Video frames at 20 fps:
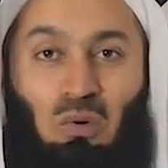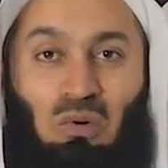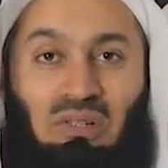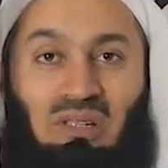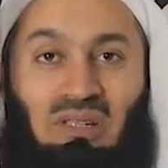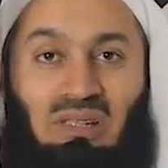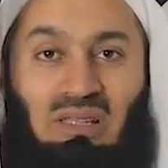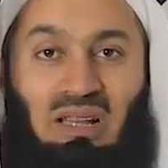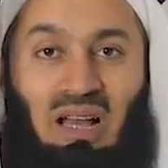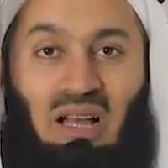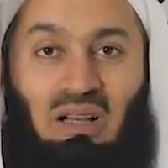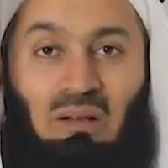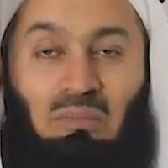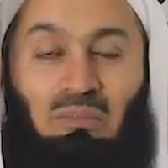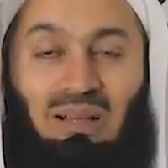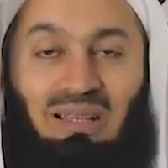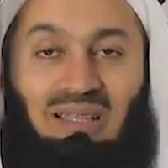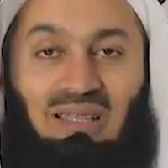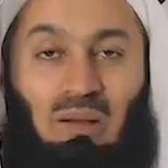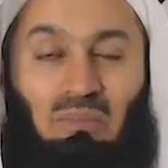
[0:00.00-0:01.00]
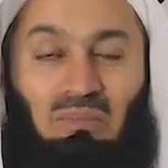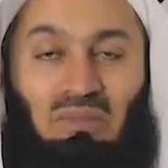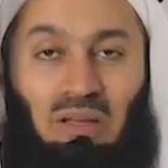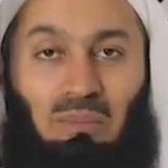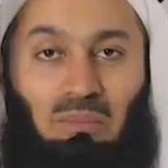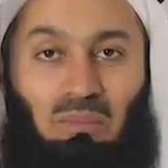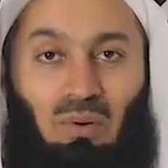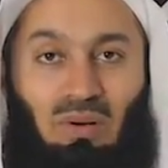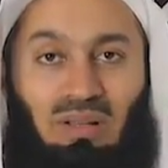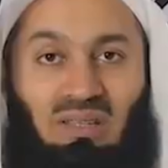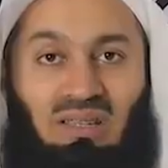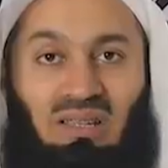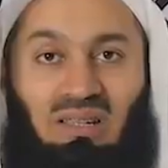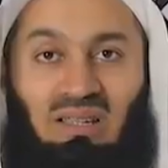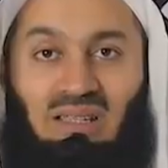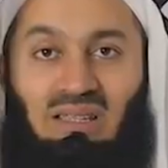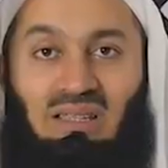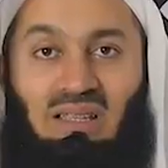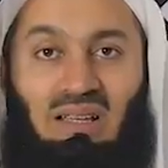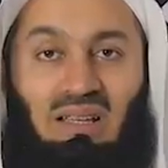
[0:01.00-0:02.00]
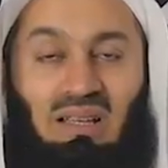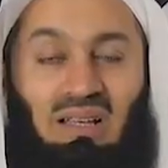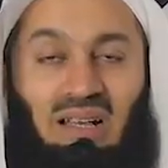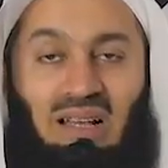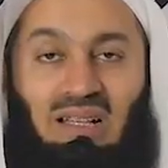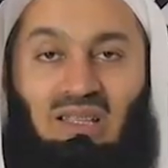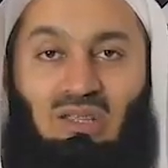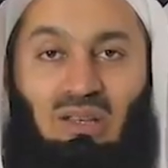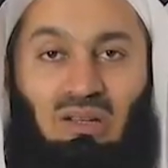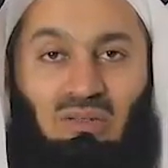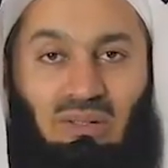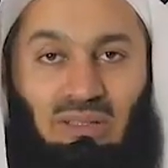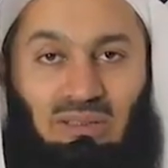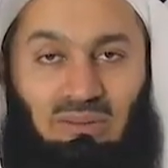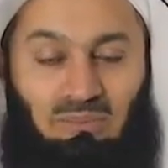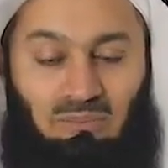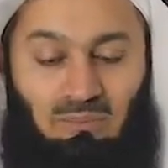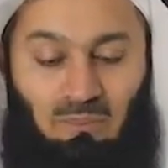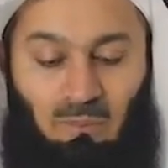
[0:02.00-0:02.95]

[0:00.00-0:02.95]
or stung by something poisonous, etc.